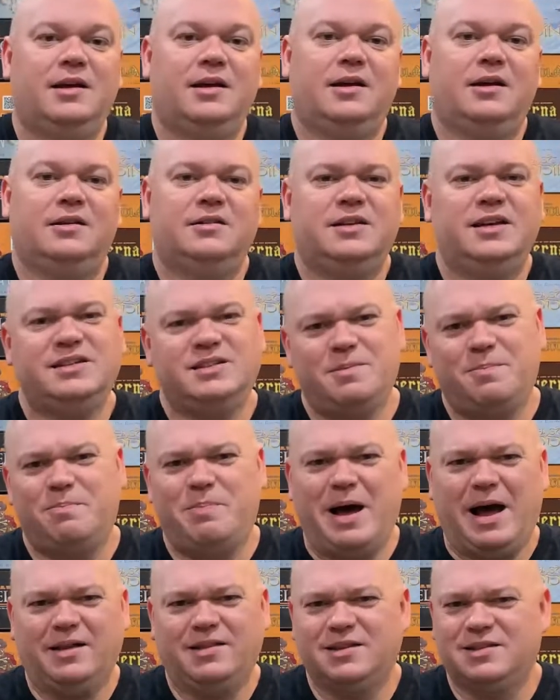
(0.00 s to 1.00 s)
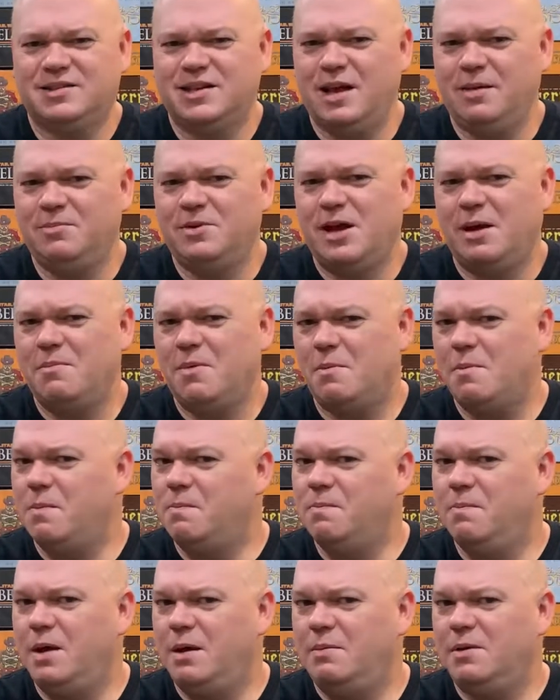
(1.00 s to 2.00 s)
it takes about the same time,
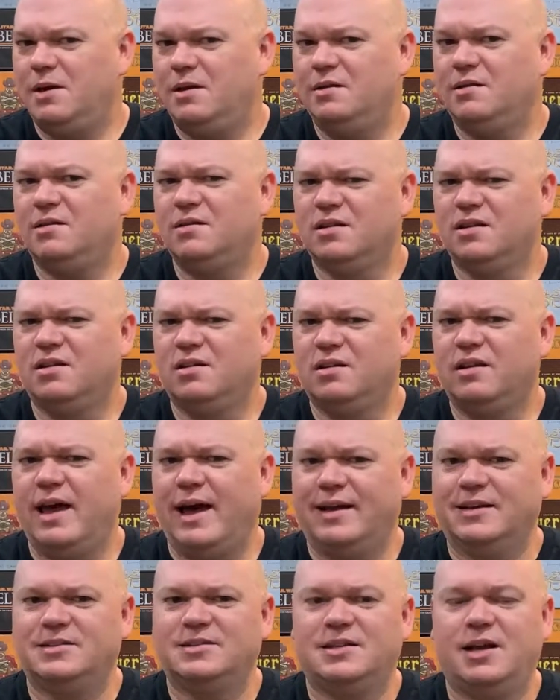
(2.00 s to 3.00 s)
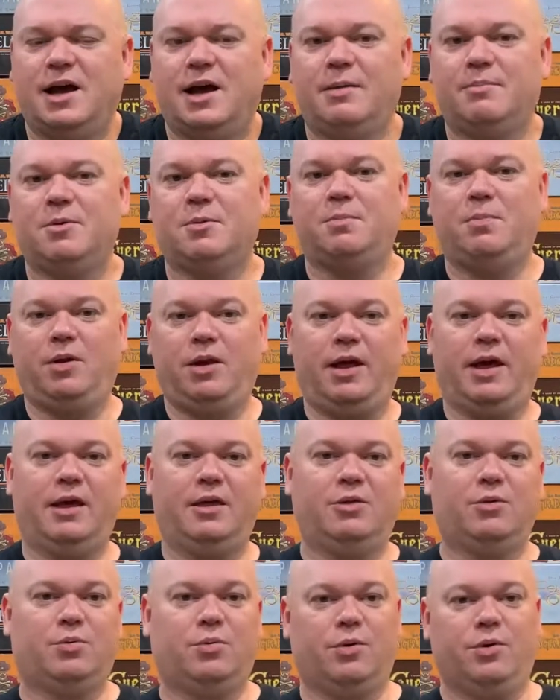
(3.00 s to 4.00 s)
maybe a little less time to play
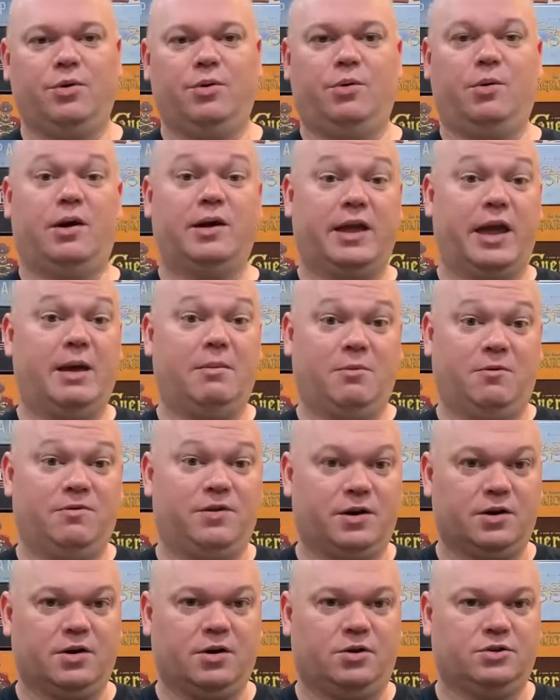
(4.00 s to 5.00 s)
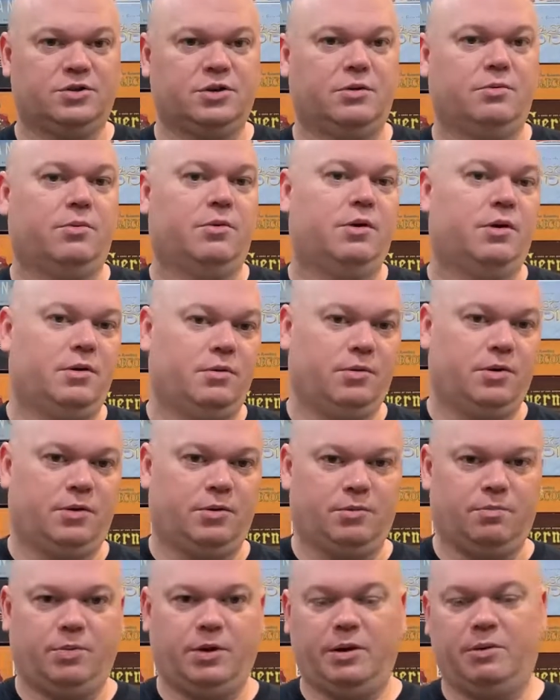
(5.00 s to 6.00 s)
through a game of Viticulture when
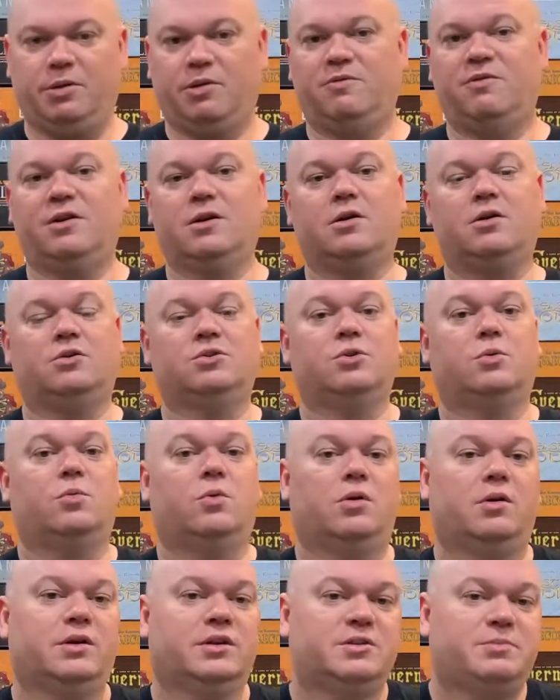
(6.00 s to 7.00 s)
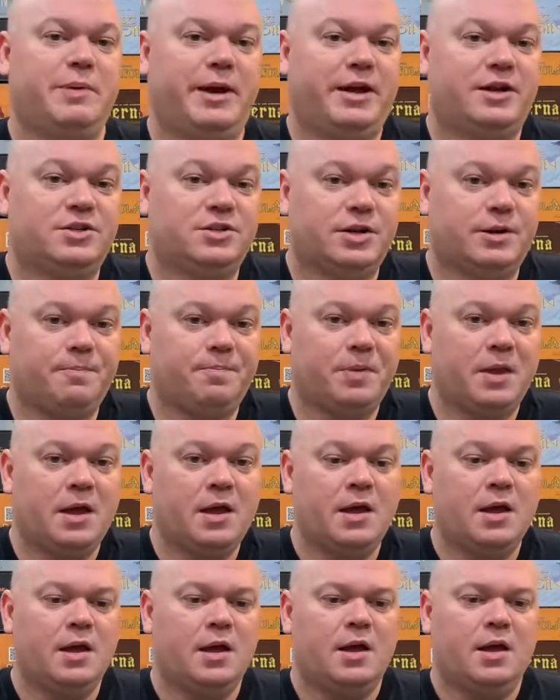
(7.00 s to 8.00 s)
you play with the Viticulture World expansion.
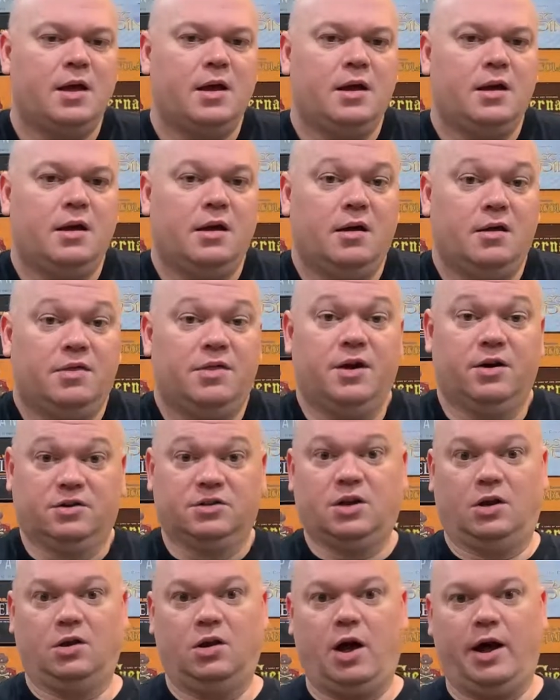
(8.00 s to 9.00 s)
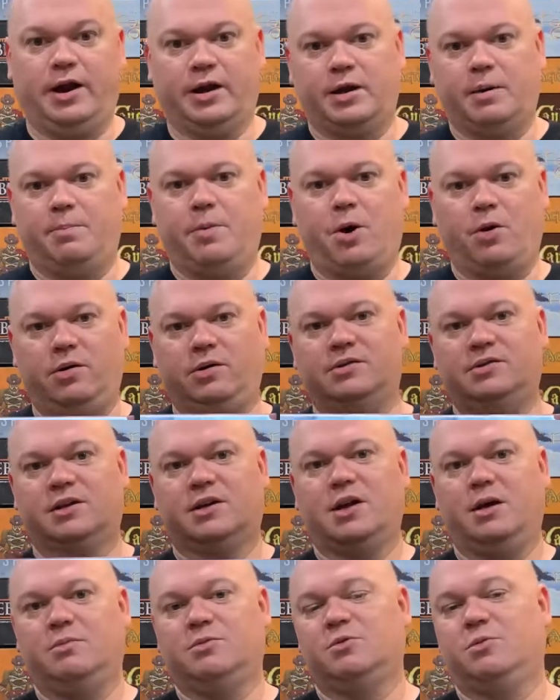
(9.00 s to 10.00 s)
There's a lot of components that
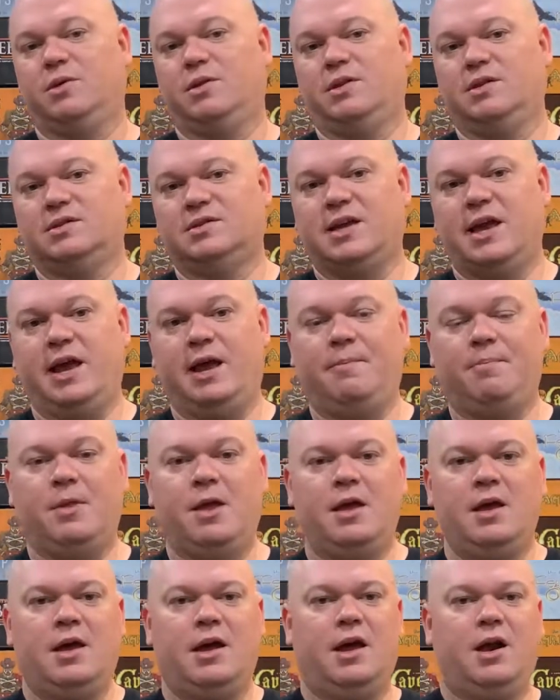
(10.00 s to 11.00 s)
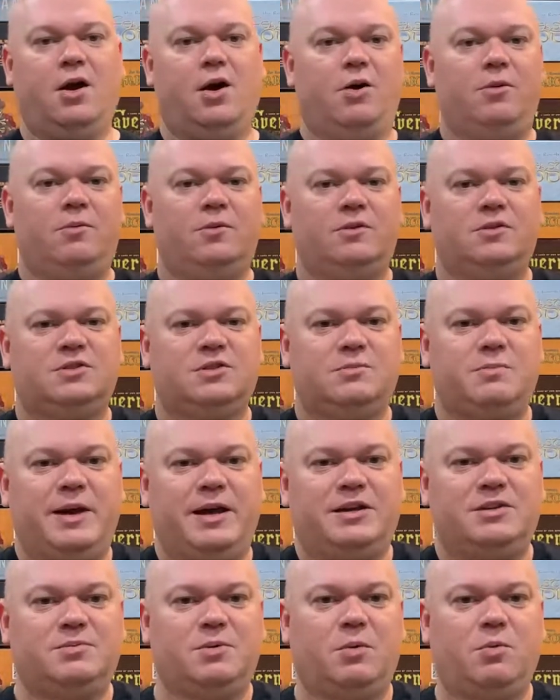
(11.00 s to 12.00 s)
comes with this game. It almost
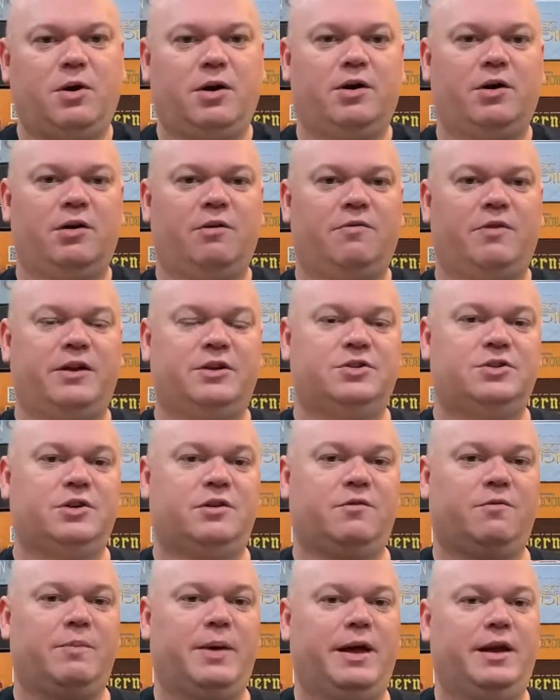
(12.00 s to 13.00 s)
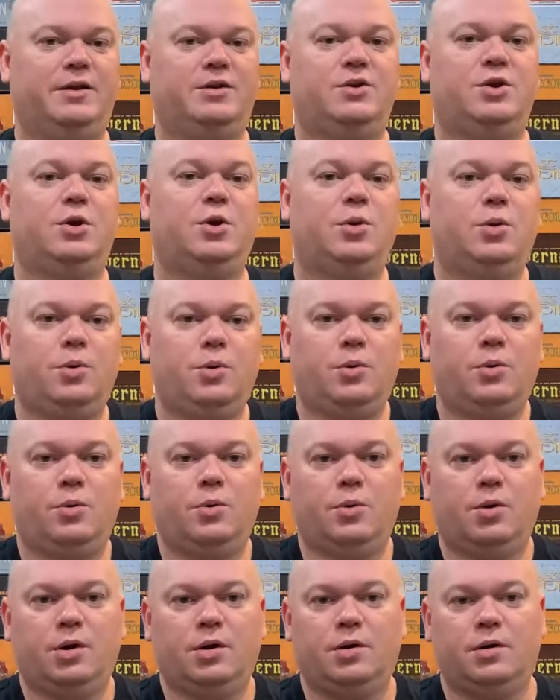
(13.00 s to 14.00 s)
makes me wonder if they should have made
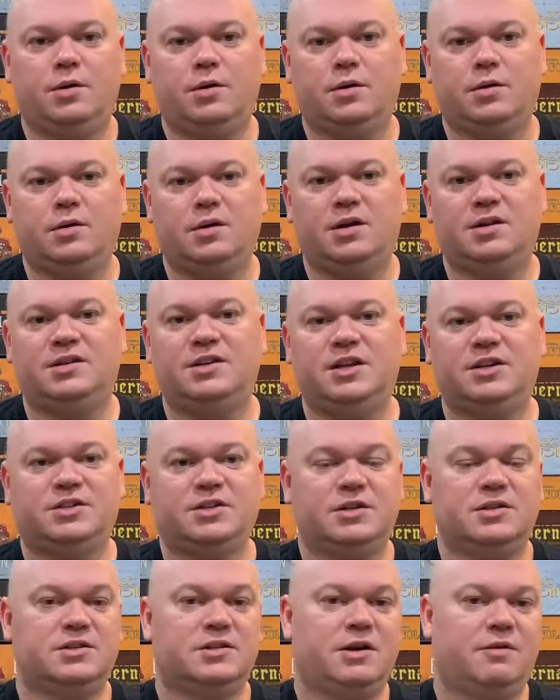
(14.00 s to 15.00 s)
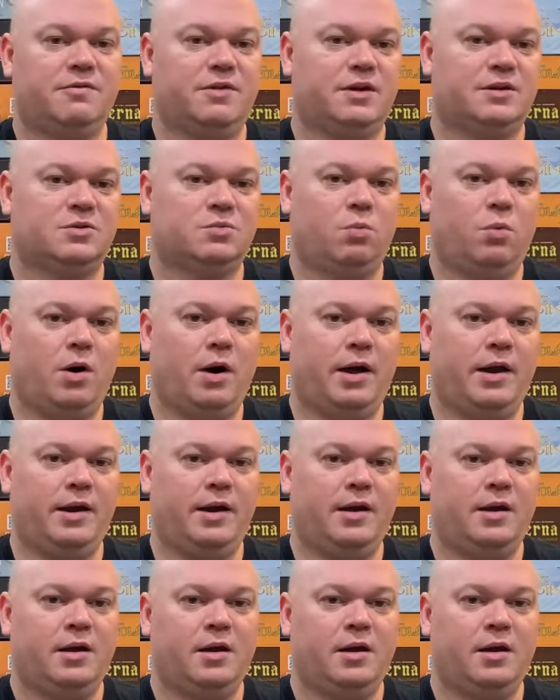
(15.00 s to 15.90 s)
two editions of this. One